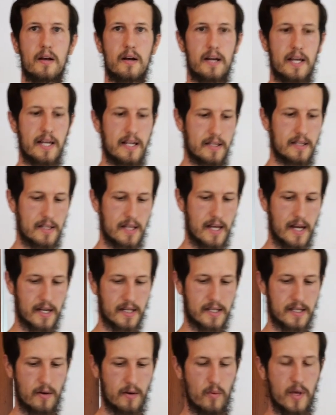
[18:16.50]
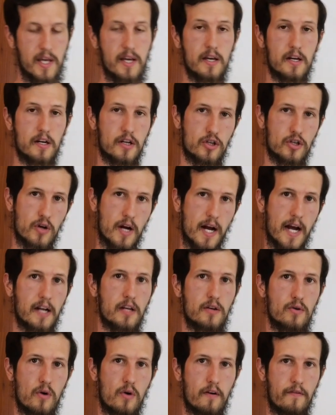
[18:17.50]
insects that we can attract
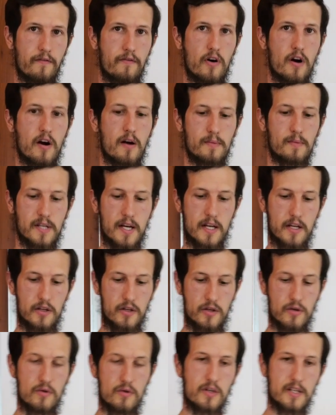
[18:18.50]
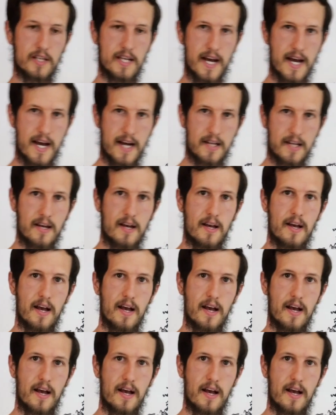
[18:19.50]
to our farms and use that